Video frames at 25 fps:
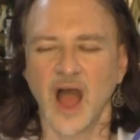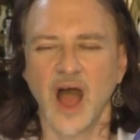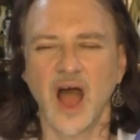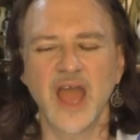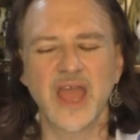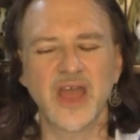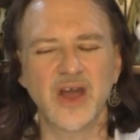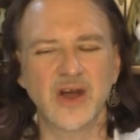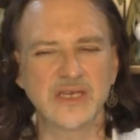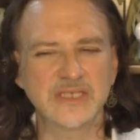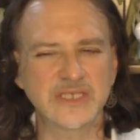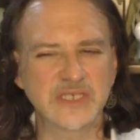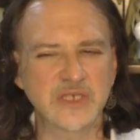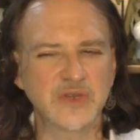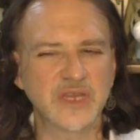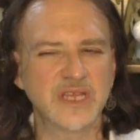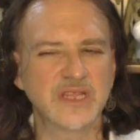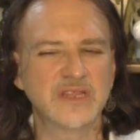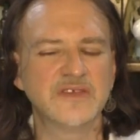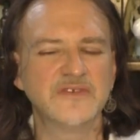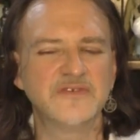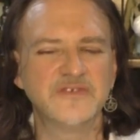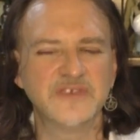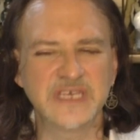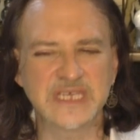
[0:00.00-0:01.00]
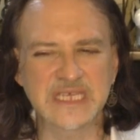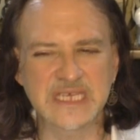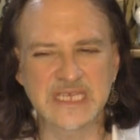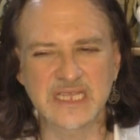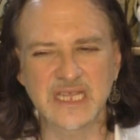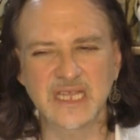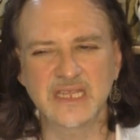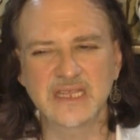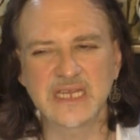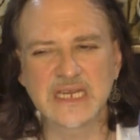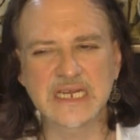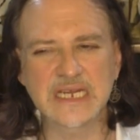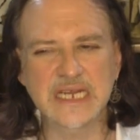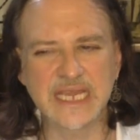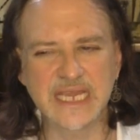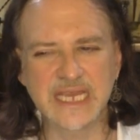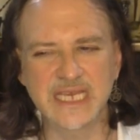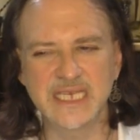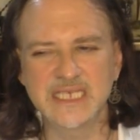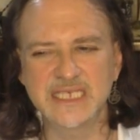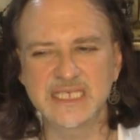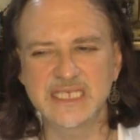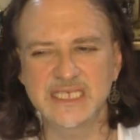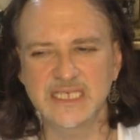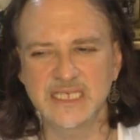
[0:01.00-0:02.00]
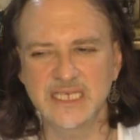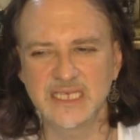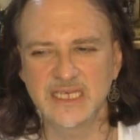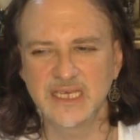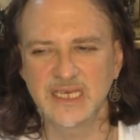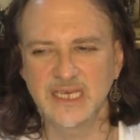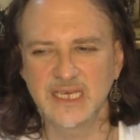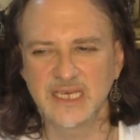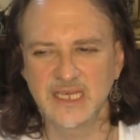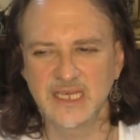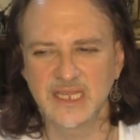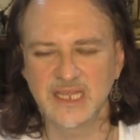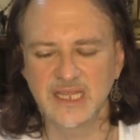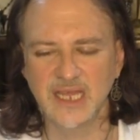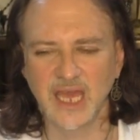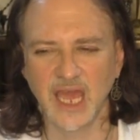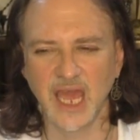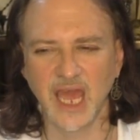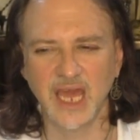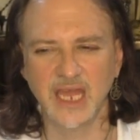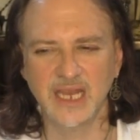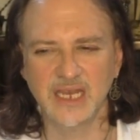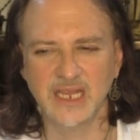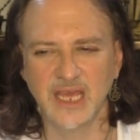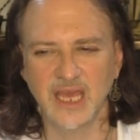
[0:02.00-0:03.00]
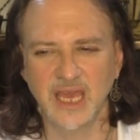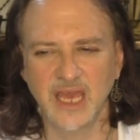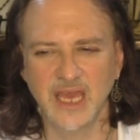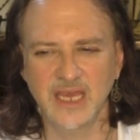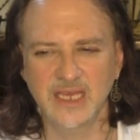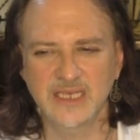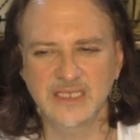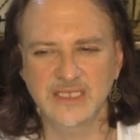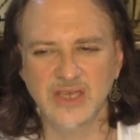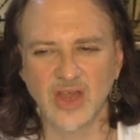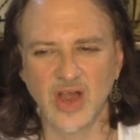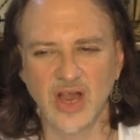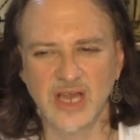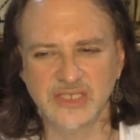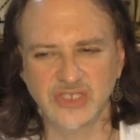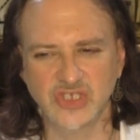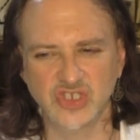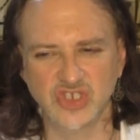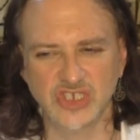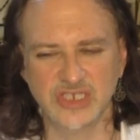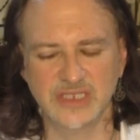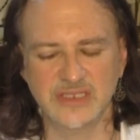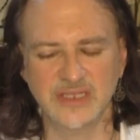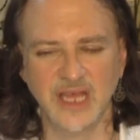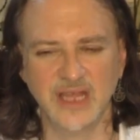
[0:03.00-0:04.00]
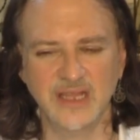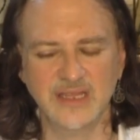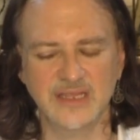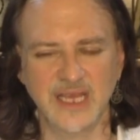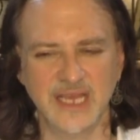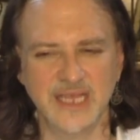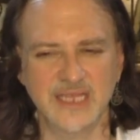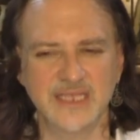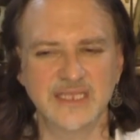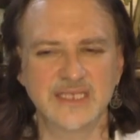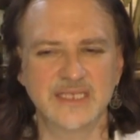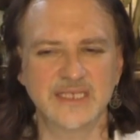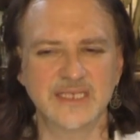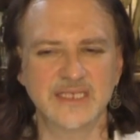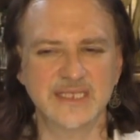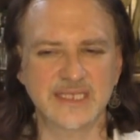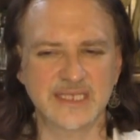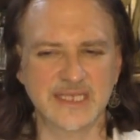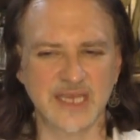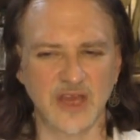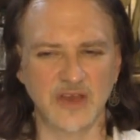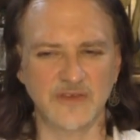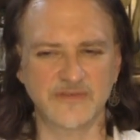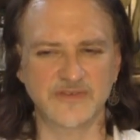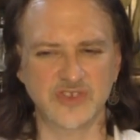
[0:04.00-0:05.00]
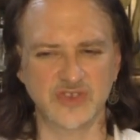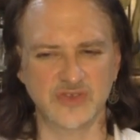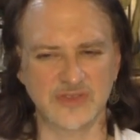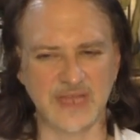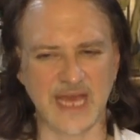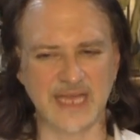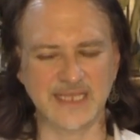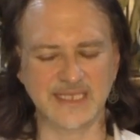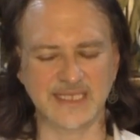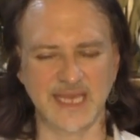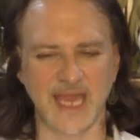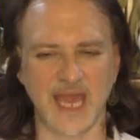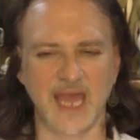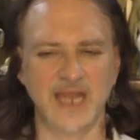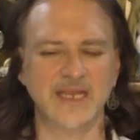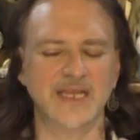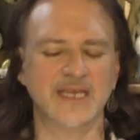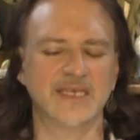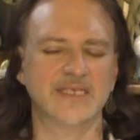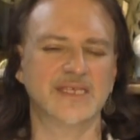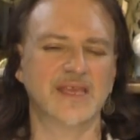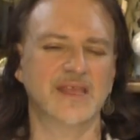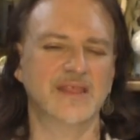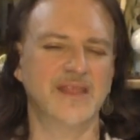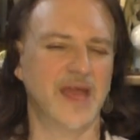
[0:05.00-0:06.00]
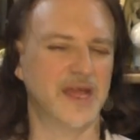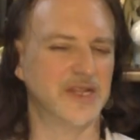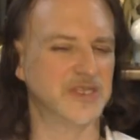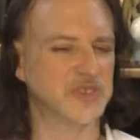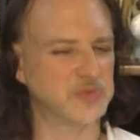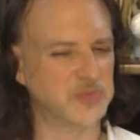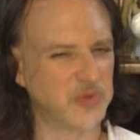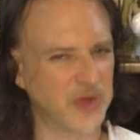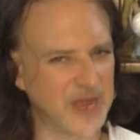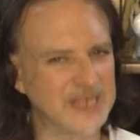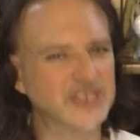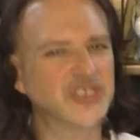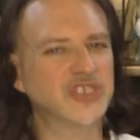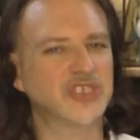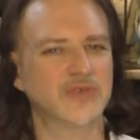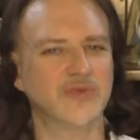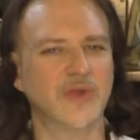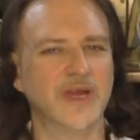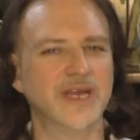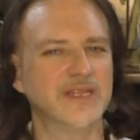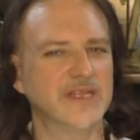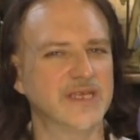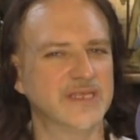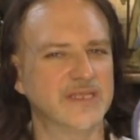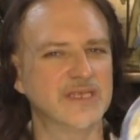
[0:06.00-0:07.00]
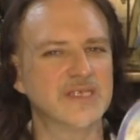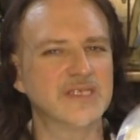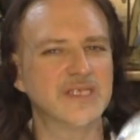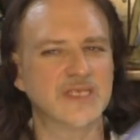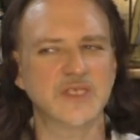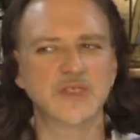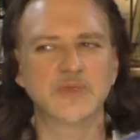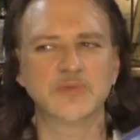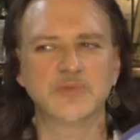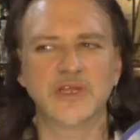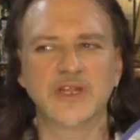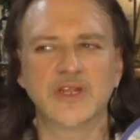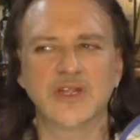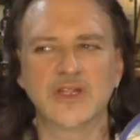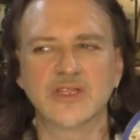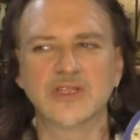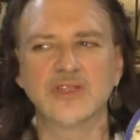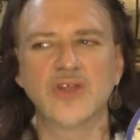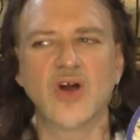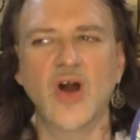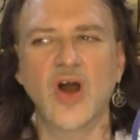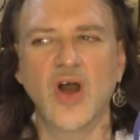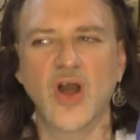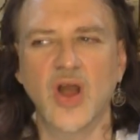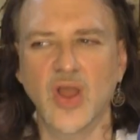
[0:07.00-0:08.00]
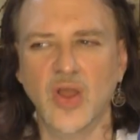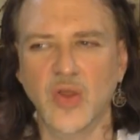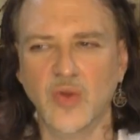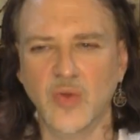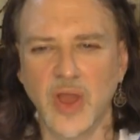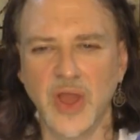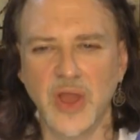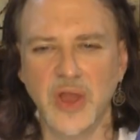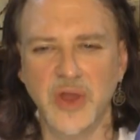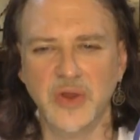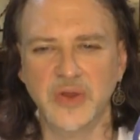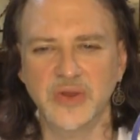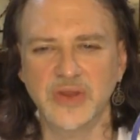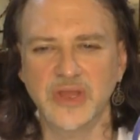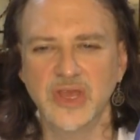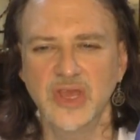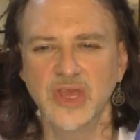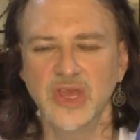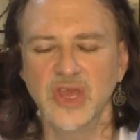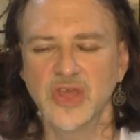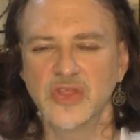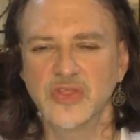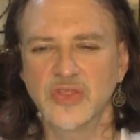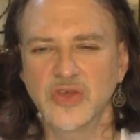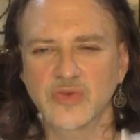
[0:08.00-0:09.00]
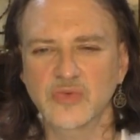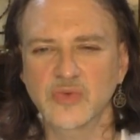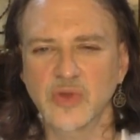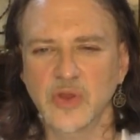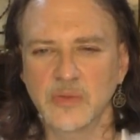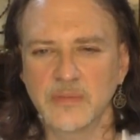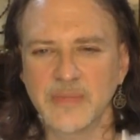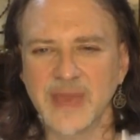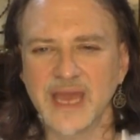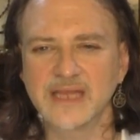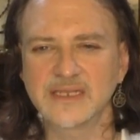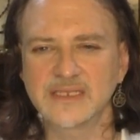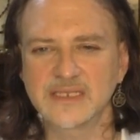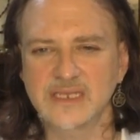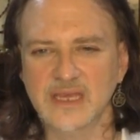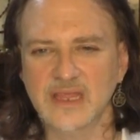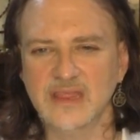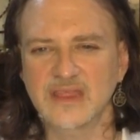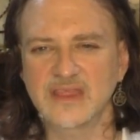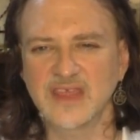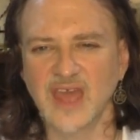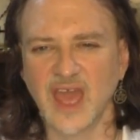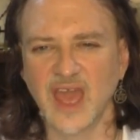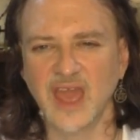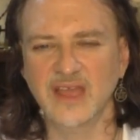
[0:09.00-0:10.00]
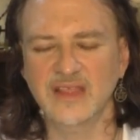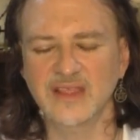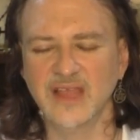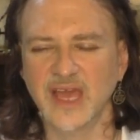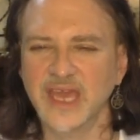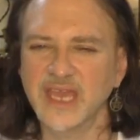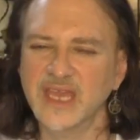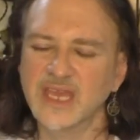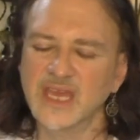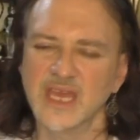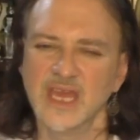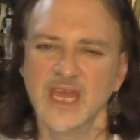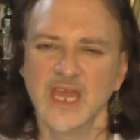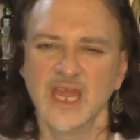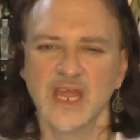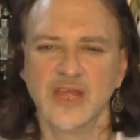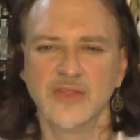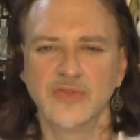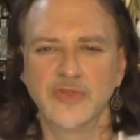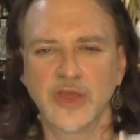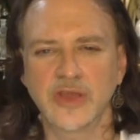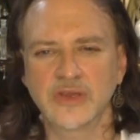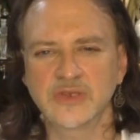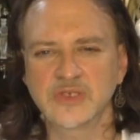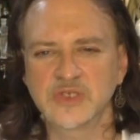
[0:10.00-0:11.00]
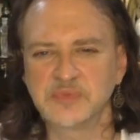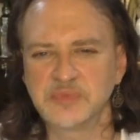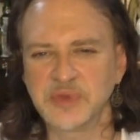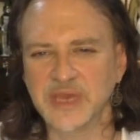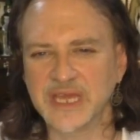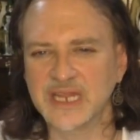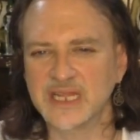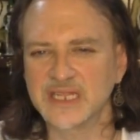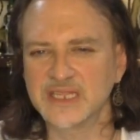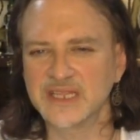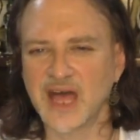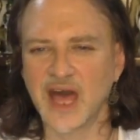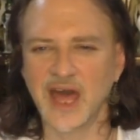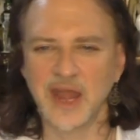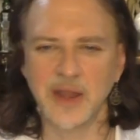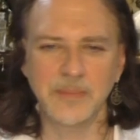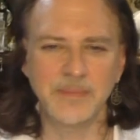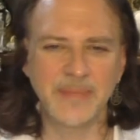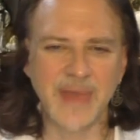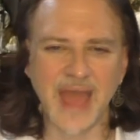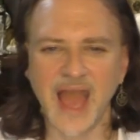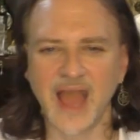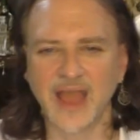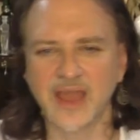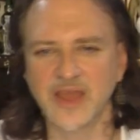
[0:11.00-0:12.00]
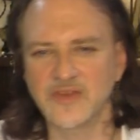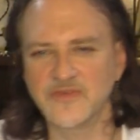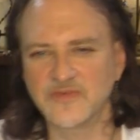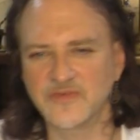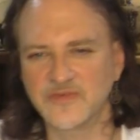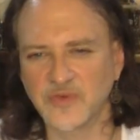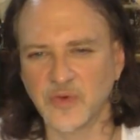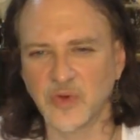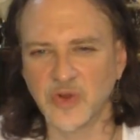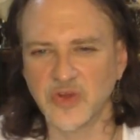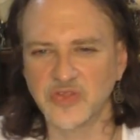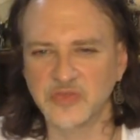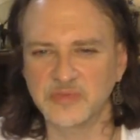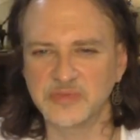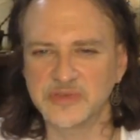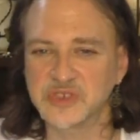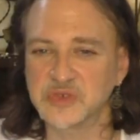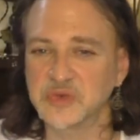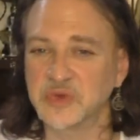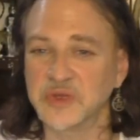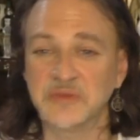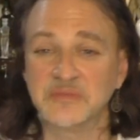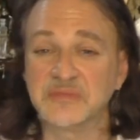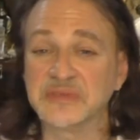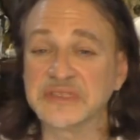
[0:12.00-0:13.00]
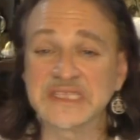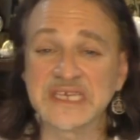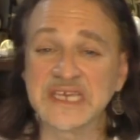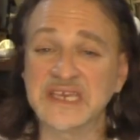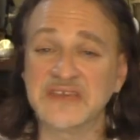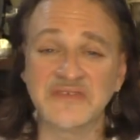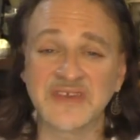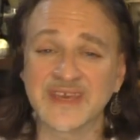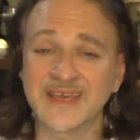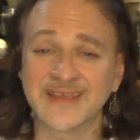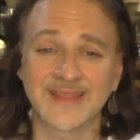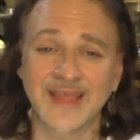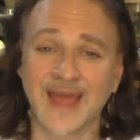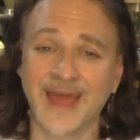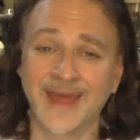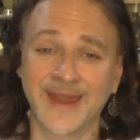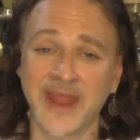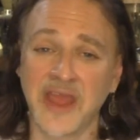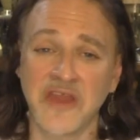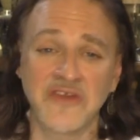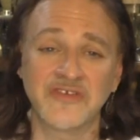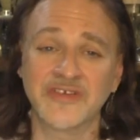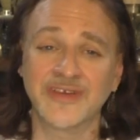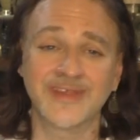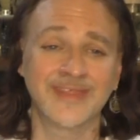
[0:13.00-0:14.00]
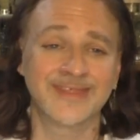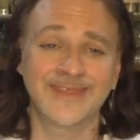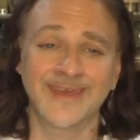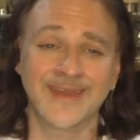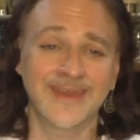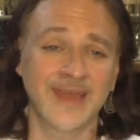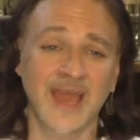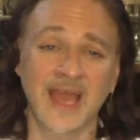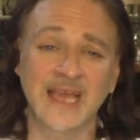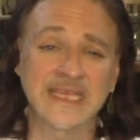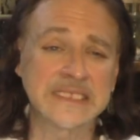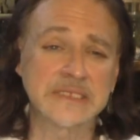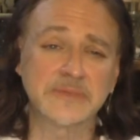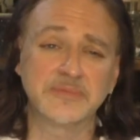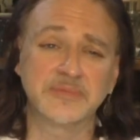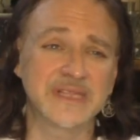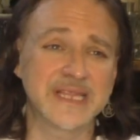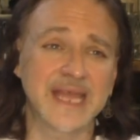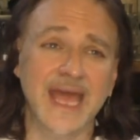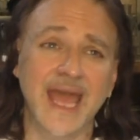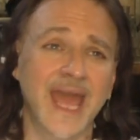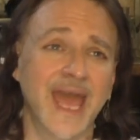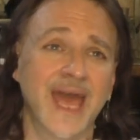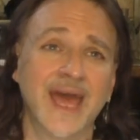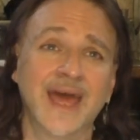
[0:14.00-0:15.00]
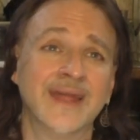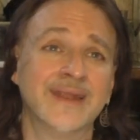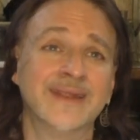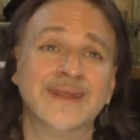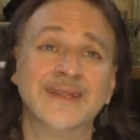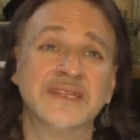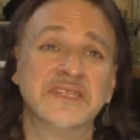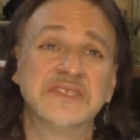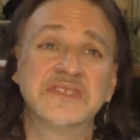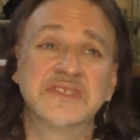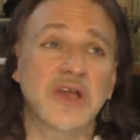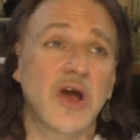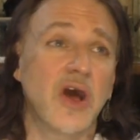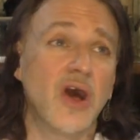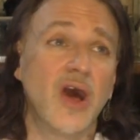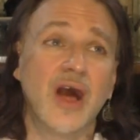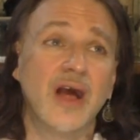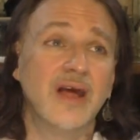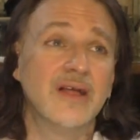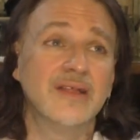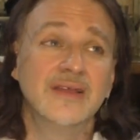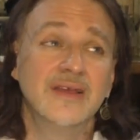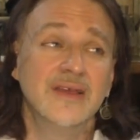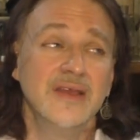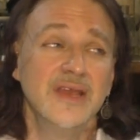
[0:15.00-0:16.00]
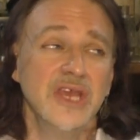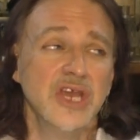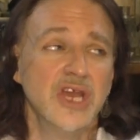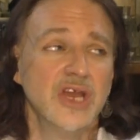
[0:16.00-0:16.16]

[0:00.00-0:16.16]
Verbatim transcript: I also get the feeling that there is that exhaustion that lends itself to that sadness and that depression, right? Like, this has been a long road. The romantic thing, like, there's been a lot of back and forth between believing that everything has a plan and it's all